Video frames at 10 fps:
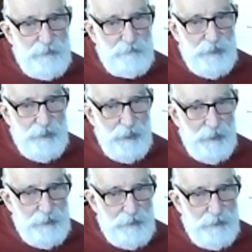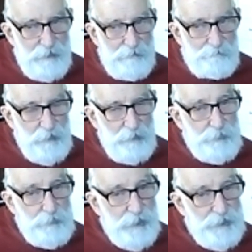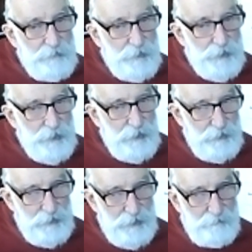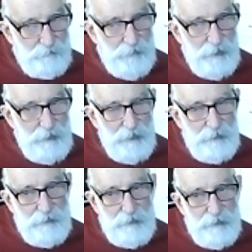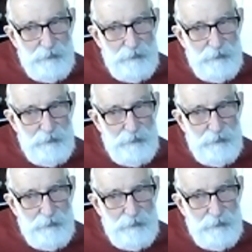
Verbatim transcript: very likely present with God, and